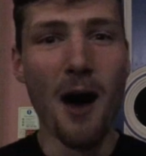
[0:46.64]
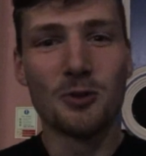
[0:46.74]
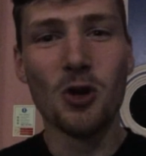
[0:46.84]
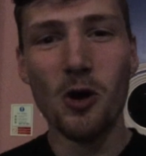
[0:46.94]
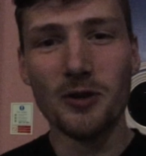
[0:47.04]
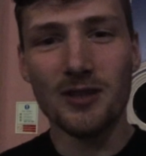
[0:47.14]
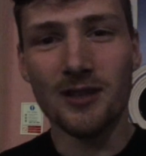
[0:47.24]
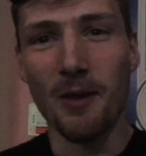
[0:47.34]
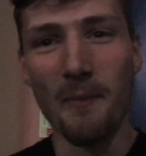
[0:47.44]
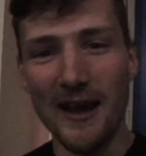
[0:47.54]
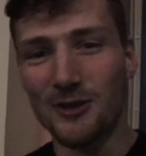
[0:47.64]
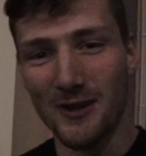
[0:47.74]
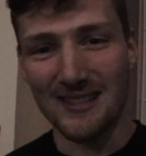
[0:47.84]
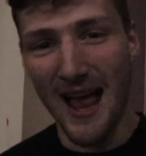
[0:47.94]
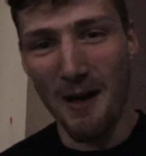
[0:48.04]
I'm George the
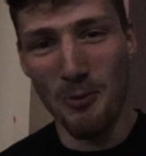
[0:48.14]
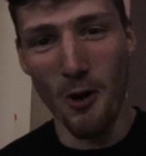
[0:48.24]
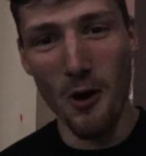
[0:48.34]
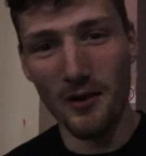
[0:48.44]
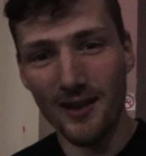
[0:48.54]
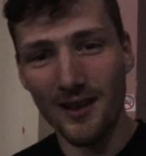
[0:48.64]
Matrix Lamport.